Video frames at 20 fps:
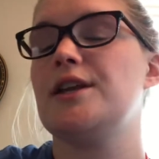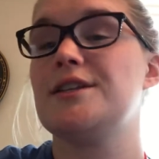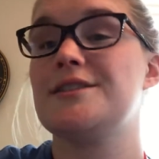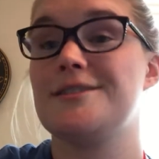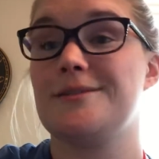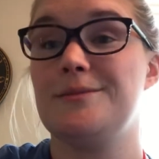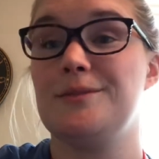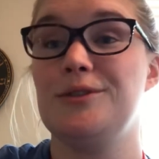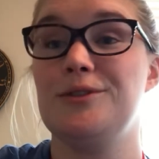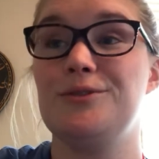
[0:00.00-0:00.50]

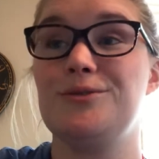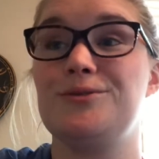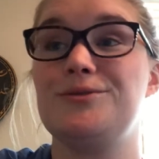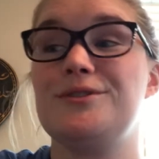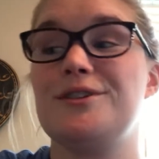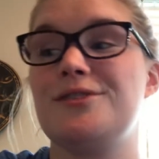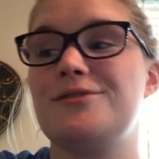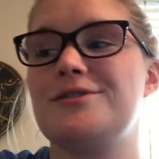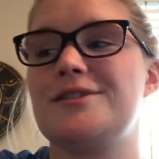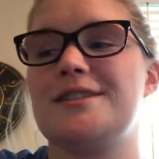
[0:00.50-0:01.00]
some new
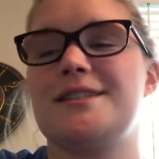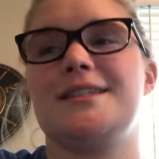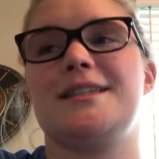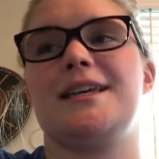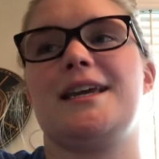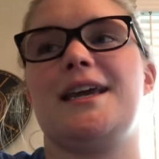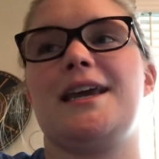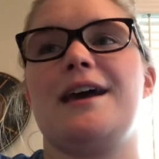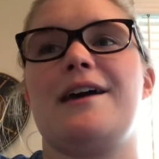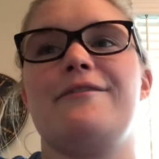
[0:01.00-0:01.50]
notes
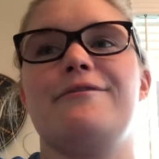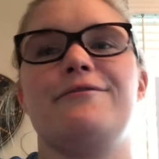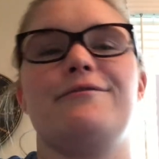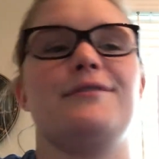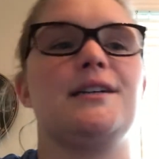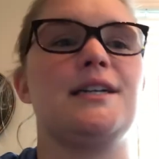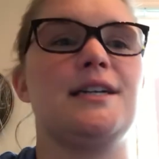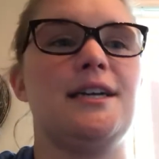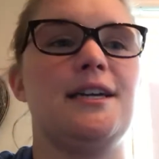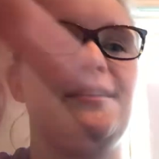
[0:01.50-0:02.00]
today. How
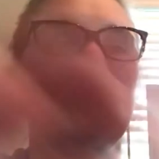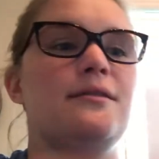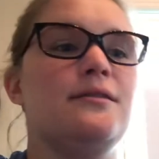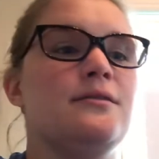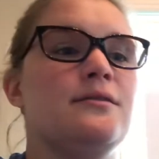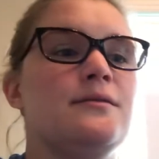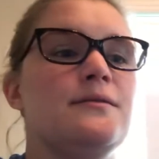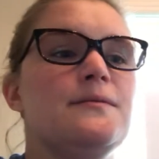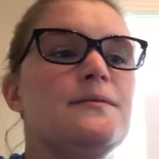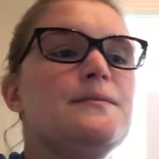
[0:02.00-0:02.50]
fun.
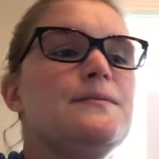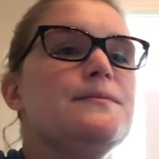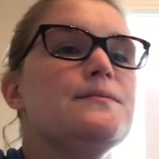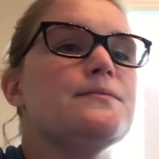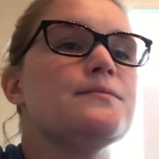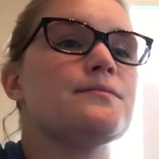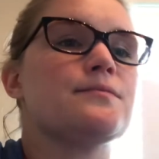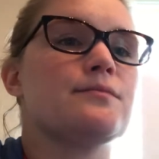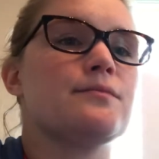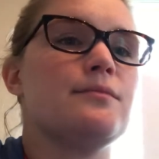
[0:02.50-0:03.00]

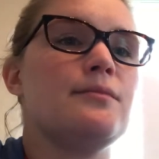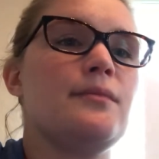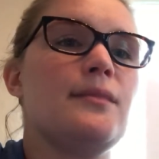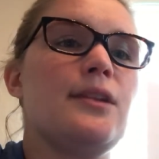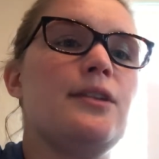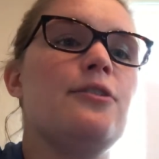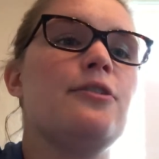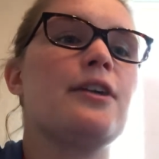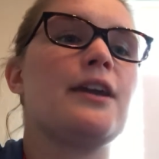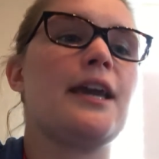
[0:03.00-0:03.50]

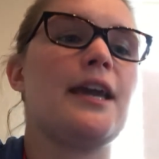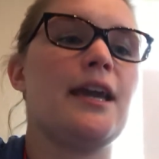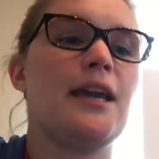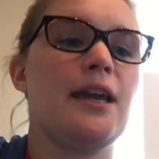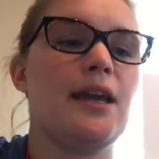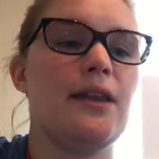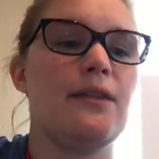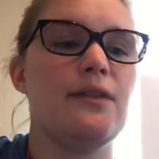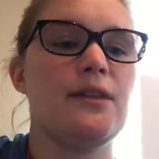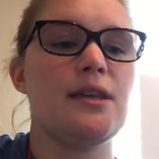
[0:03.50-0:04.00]
Okay,
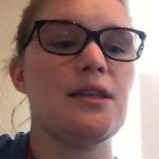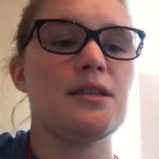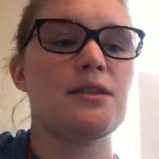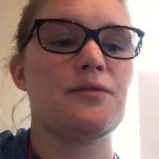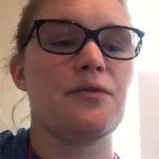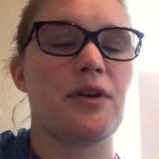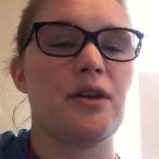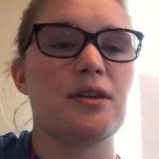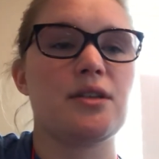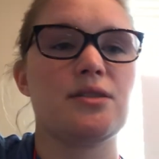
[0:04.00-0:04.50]
and this
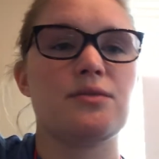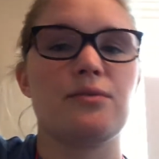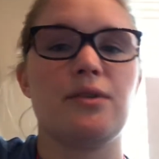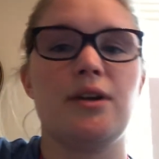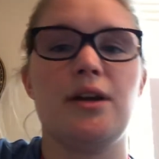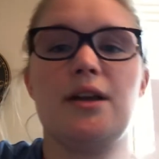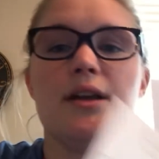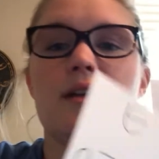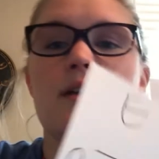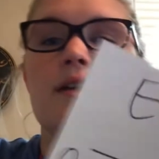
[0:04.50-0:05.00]
first one,